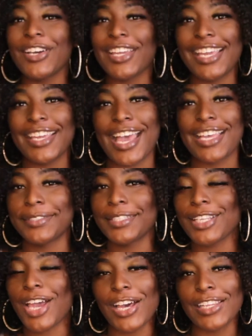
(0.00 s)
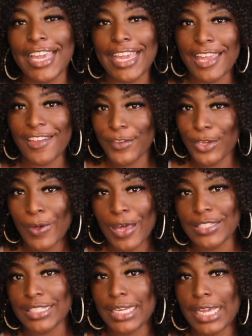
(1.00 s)
okay, guys, that's all I have for you
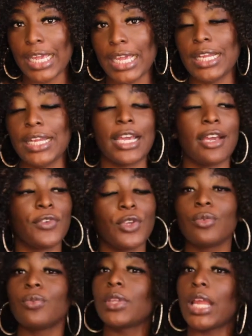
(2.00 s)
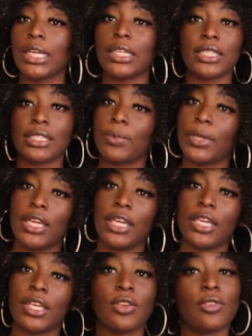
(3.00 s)
all today. Now, if you like this
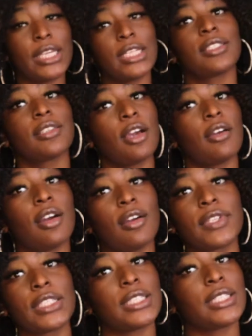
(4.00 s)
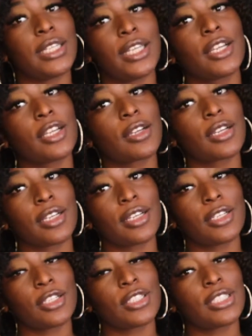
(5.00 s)
wig, you need to go over to City Girl
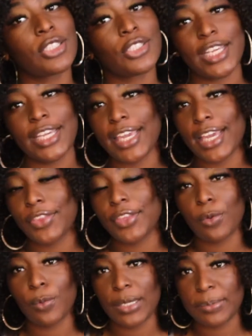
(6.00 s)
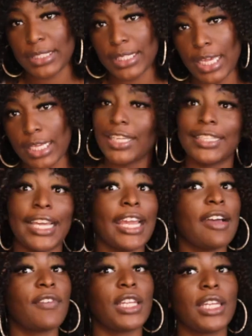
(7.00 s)
Curlz. Check out their website. They
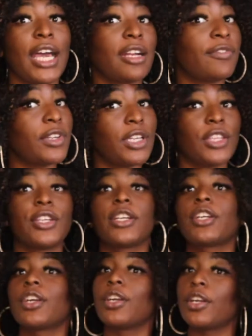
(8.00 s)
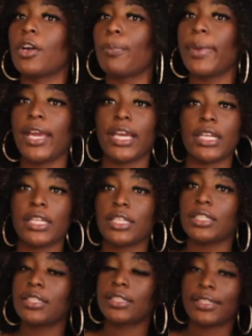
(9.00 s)
have a lot of other curl
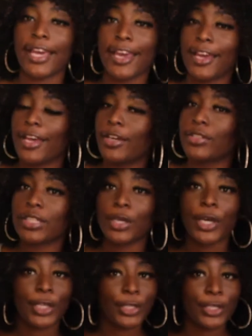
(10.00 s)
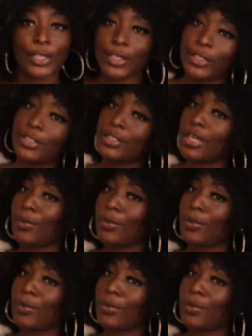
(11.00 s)
patterns, styles, colors. So